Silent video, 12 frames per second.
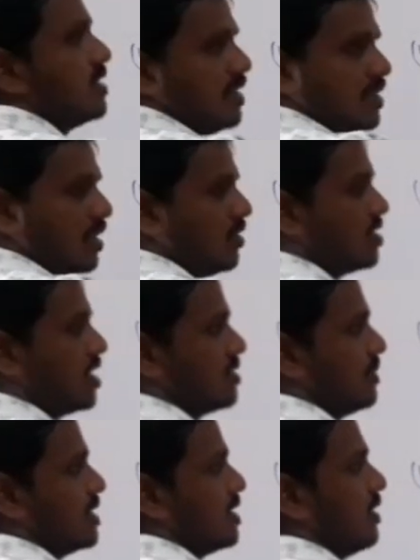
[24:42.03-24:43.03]
z is equal to x
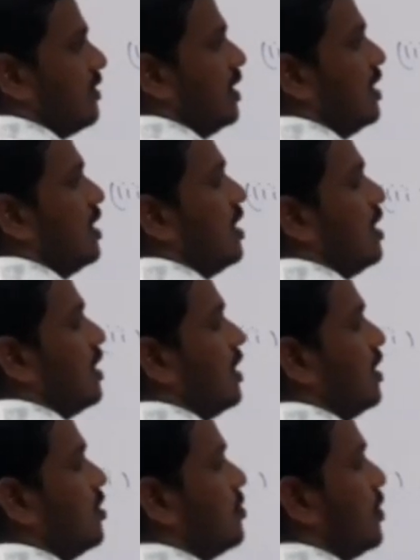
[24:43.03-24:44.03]
plus iy.
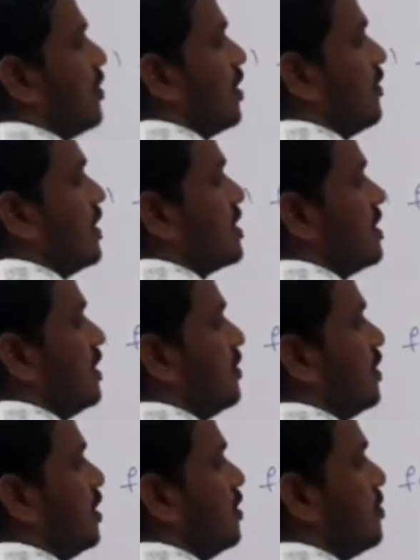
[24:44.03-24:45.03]
e to the power of x into
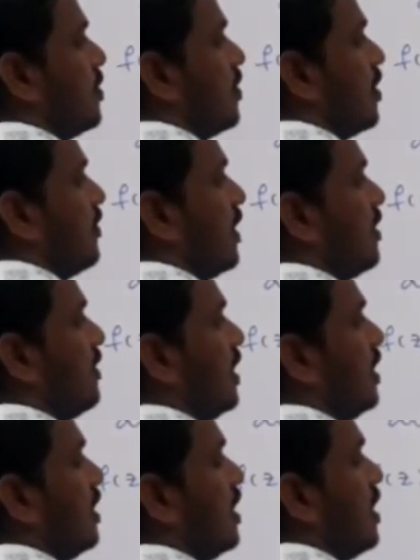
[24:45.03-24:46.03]
e to the power of
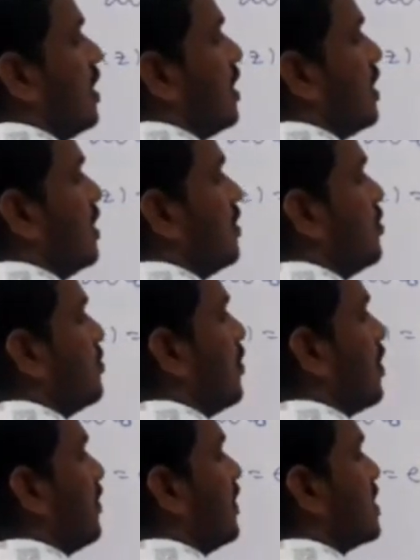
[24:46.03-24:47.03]
iy, e to the
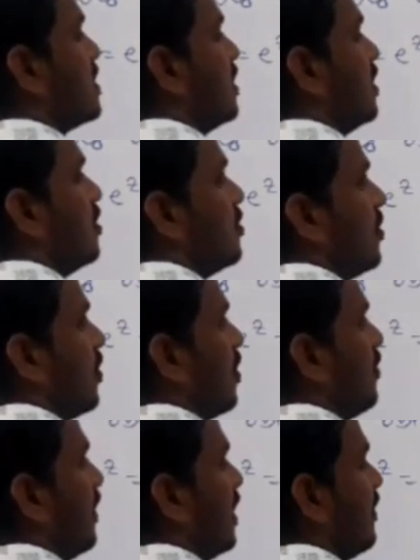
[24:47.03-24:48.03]
power of x into e to the power
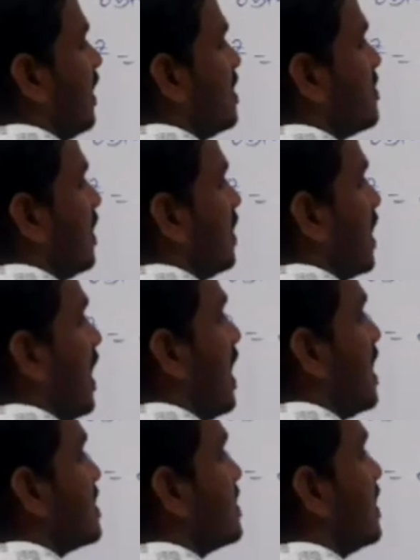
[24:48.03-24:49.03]
of iy is what? Cos